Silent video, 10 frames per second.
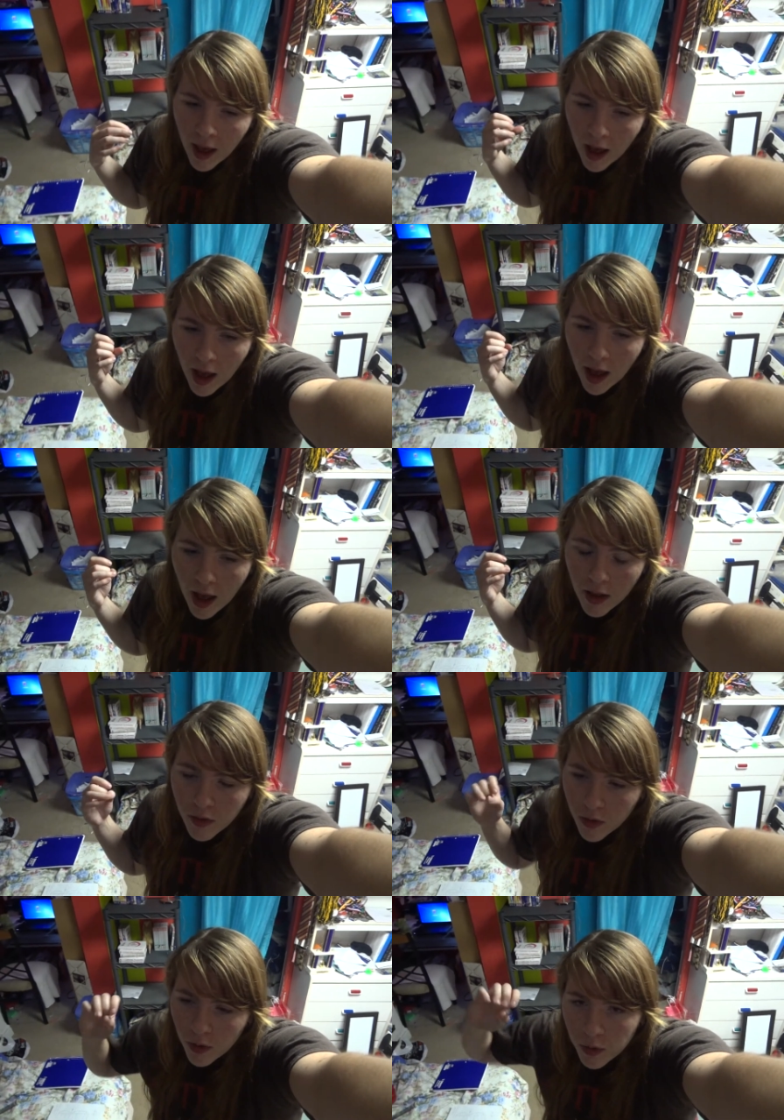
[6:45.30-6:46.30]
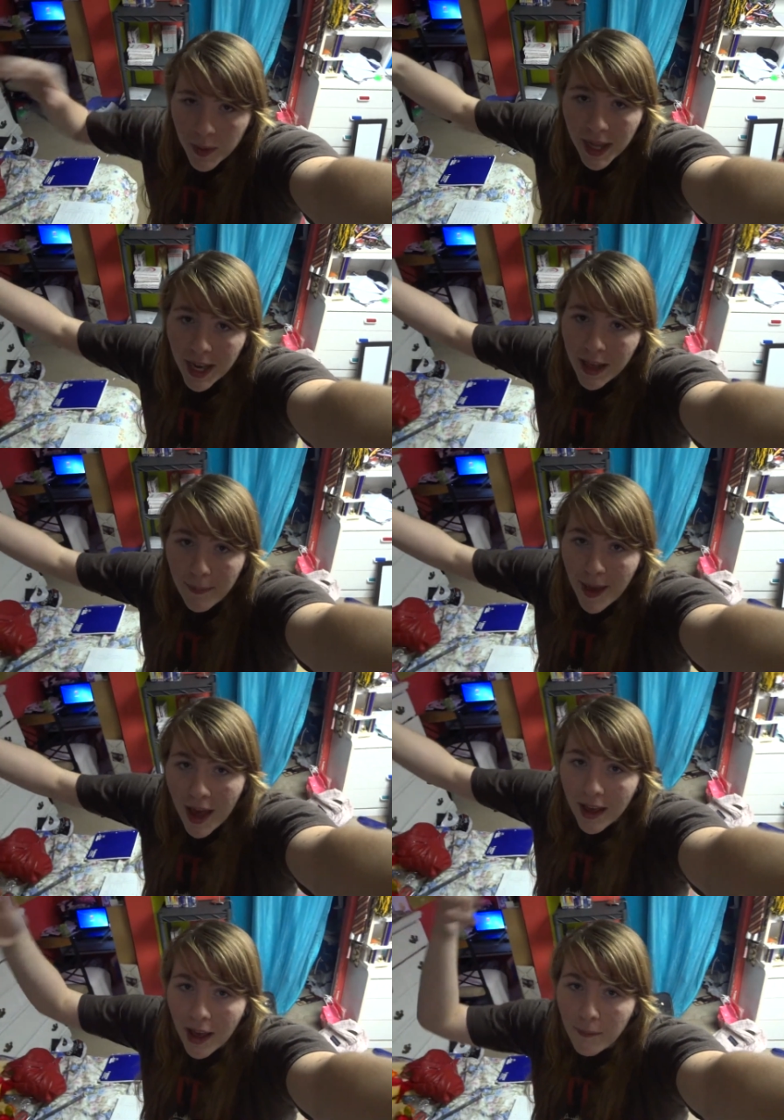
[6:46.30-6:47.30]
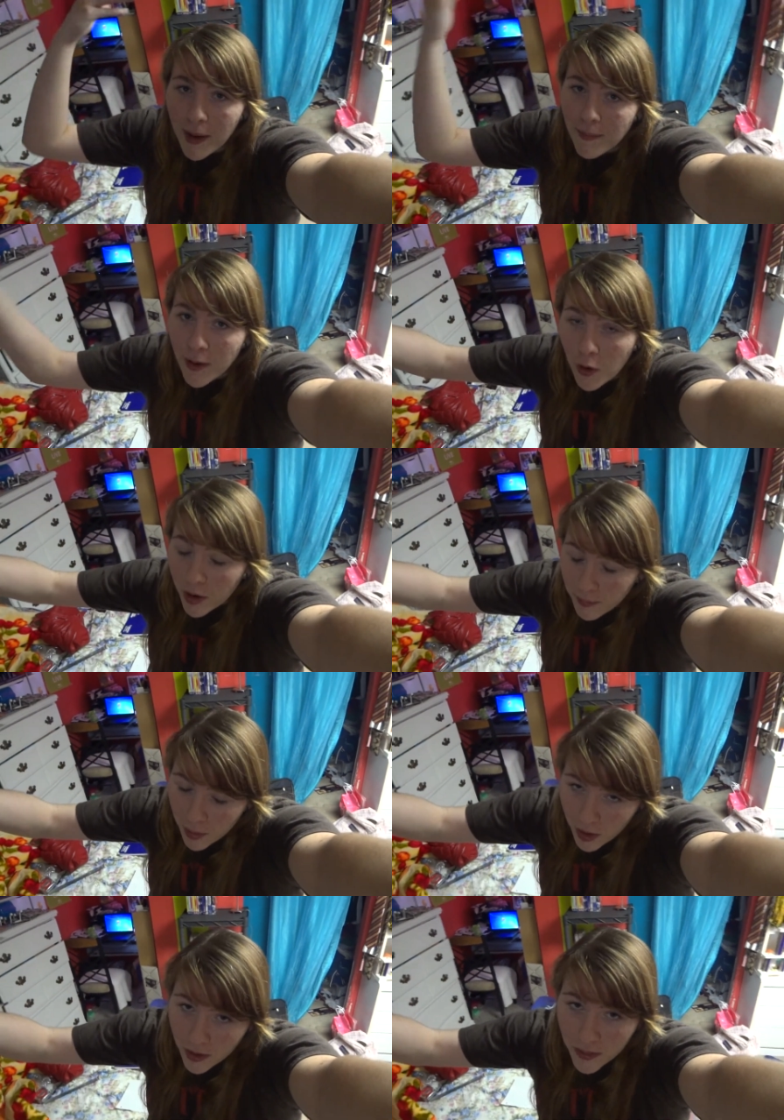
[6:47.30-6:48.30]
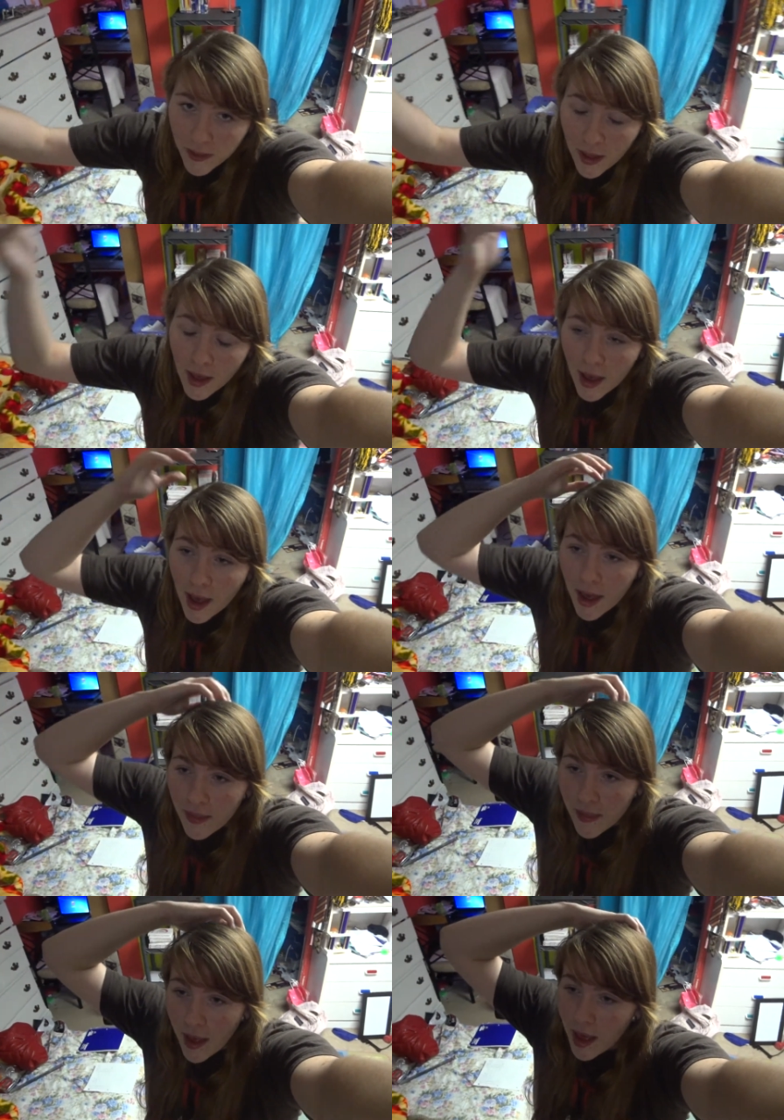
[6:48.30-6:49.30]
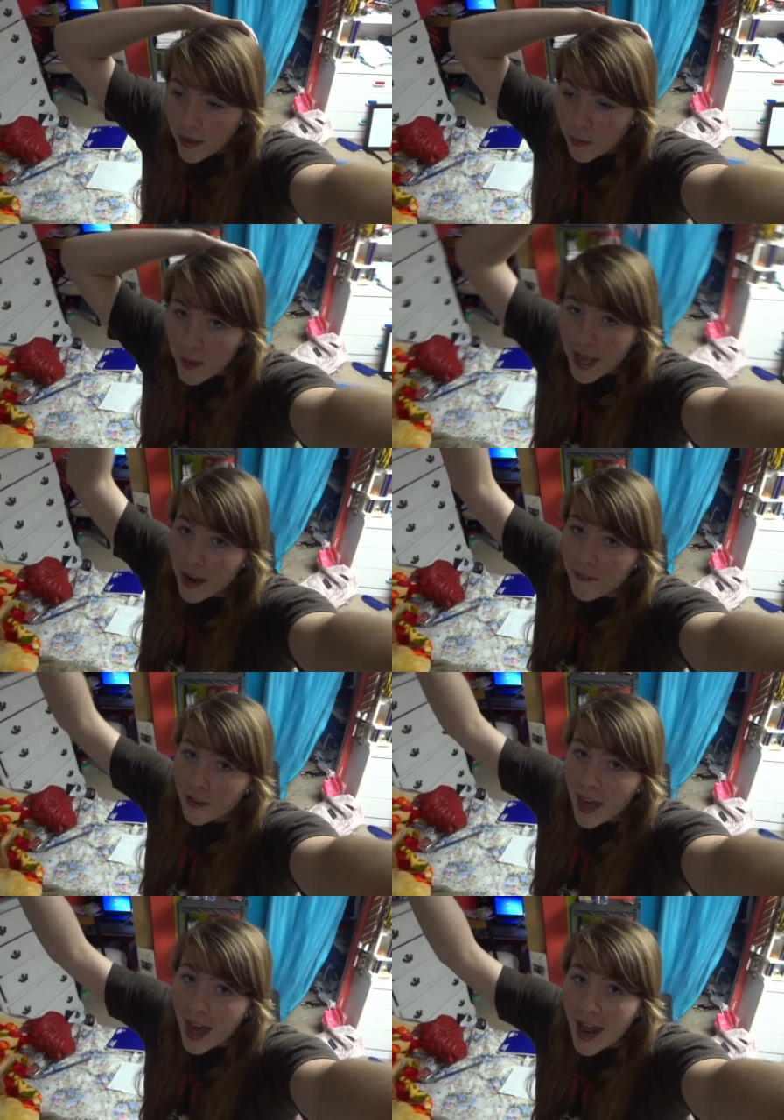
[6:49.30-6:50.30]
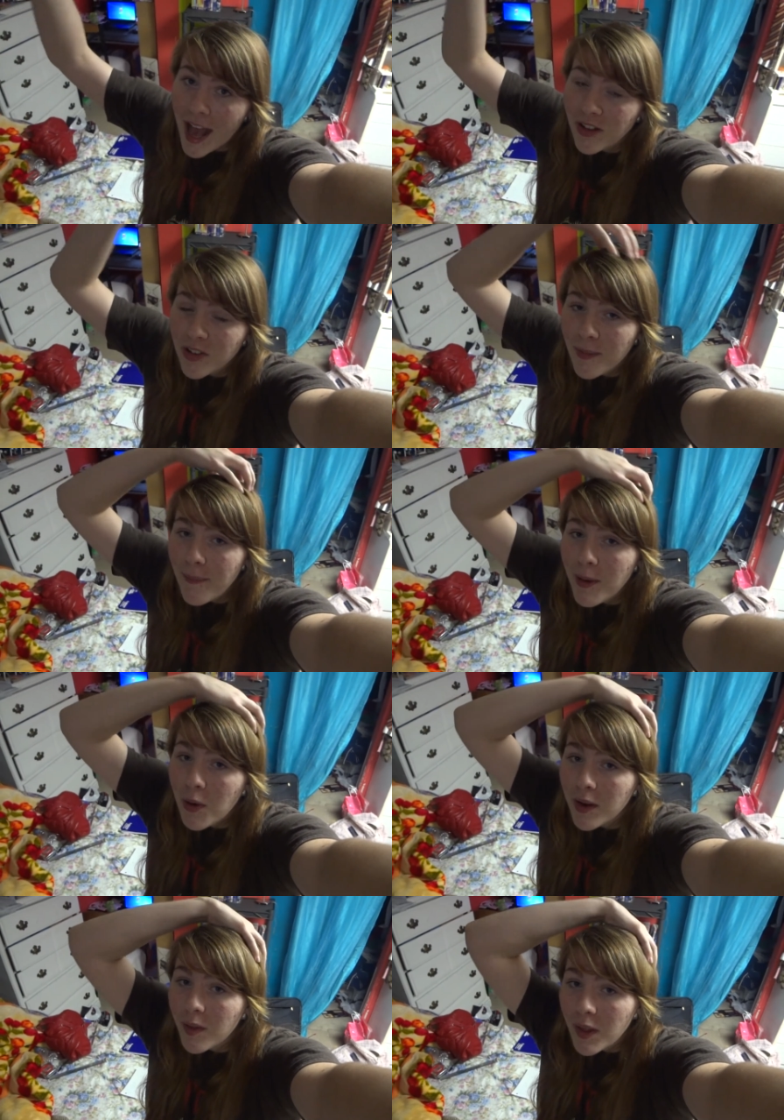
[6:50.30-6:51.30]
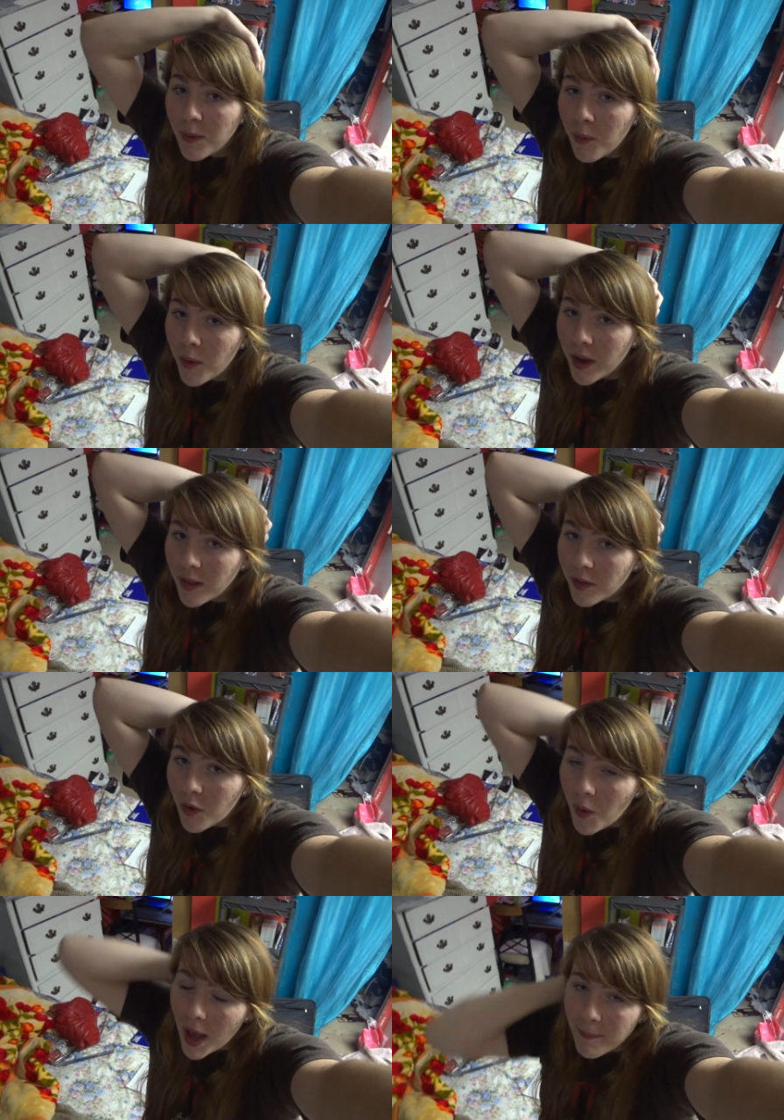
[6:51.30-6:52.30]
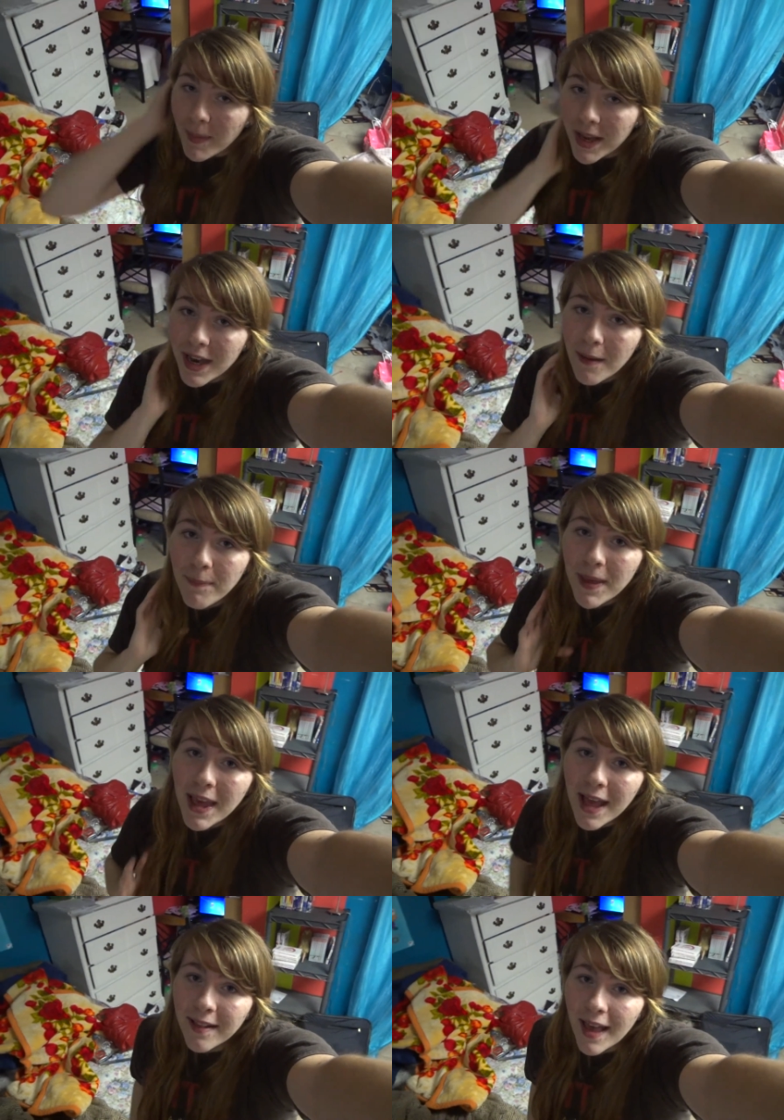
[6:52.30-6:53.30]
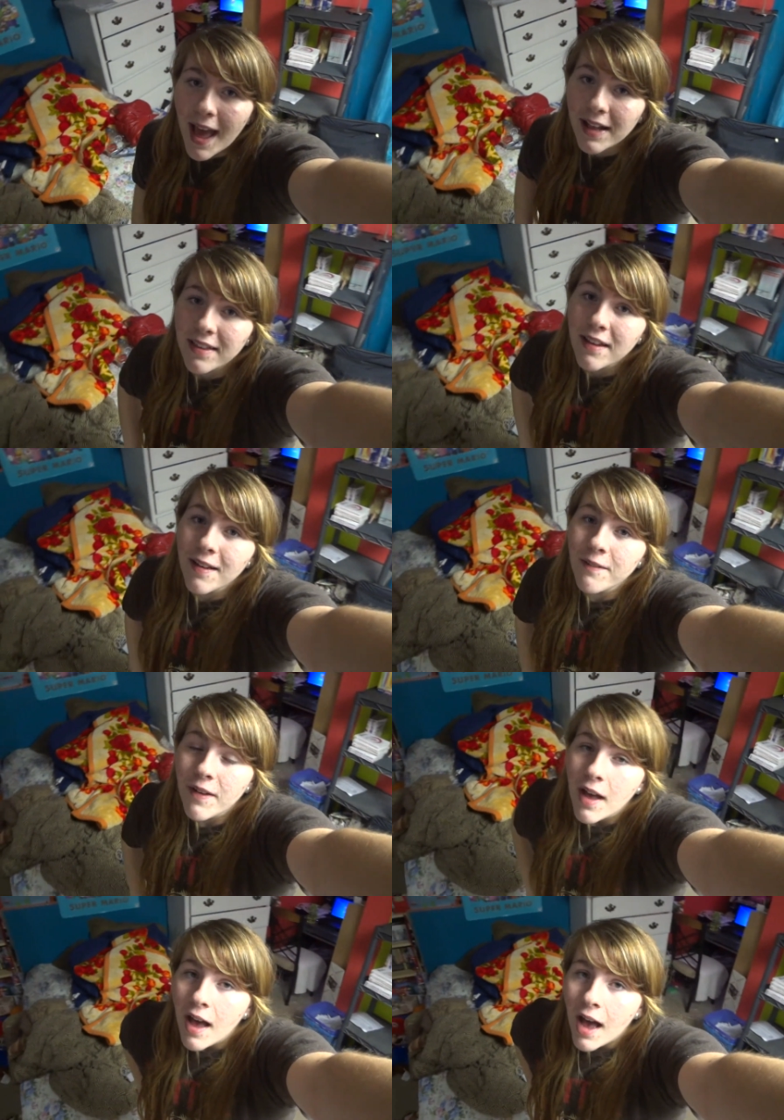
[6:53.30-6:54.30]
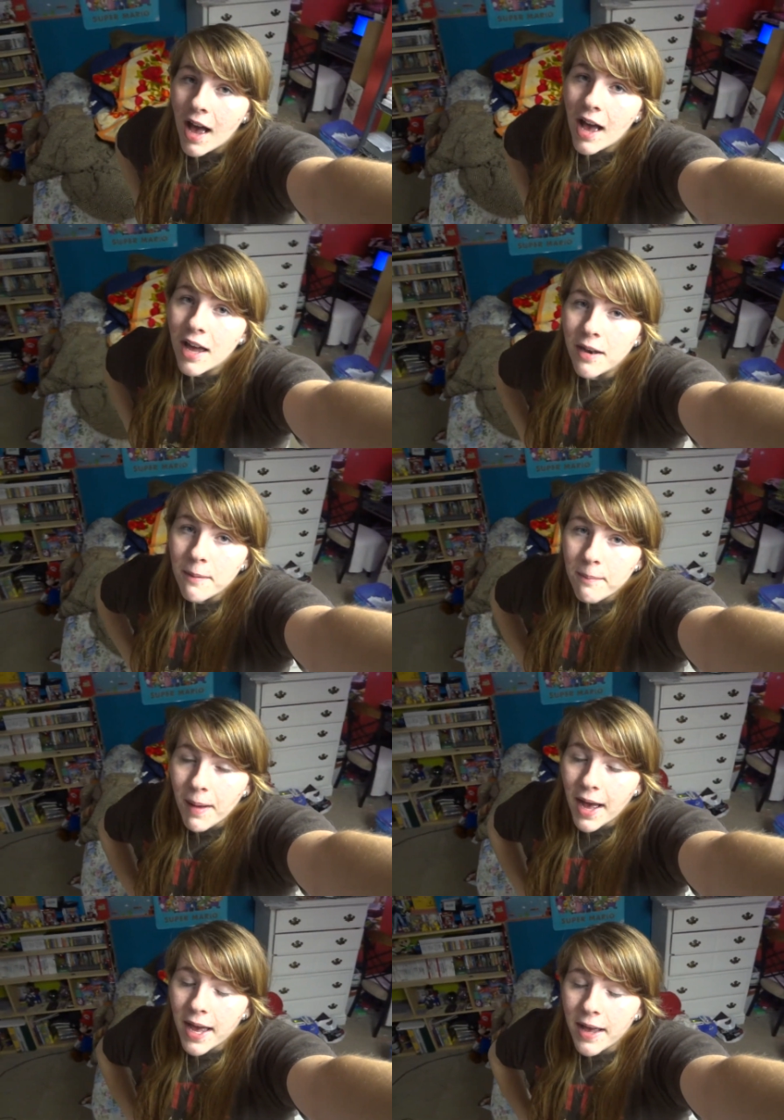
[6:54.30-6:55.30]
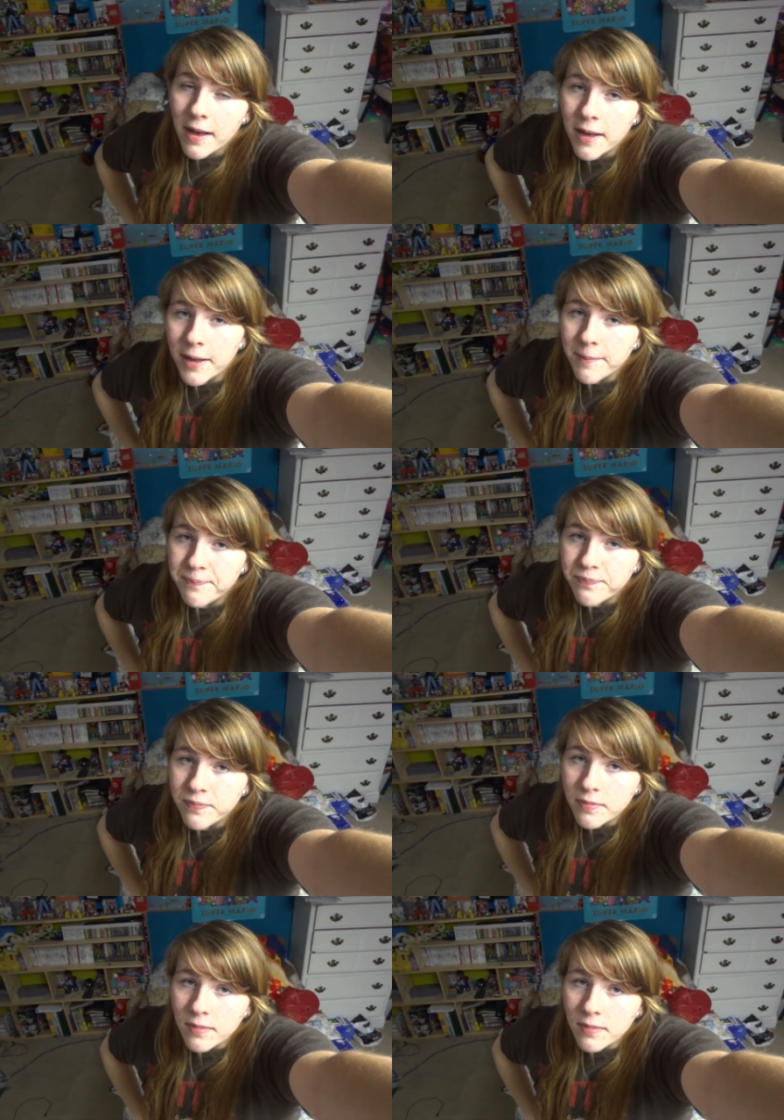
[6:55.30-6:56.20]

Uh, so the weekend I get back, I might be going up north. And then the weekend after that, I actually might be going to Cedar Point. So I might not be as active on my um,